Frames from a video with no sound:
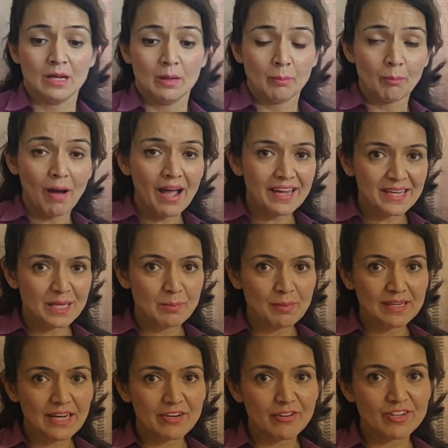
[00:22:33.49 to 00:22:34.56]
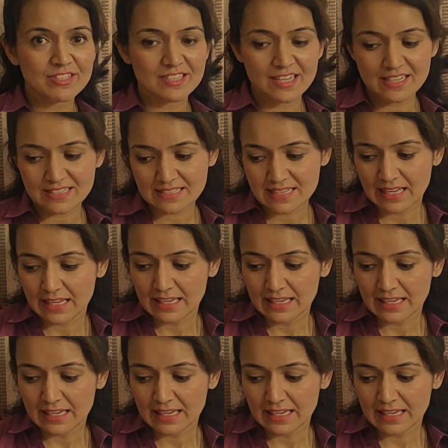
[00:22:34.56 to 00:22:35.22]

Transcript: My email address is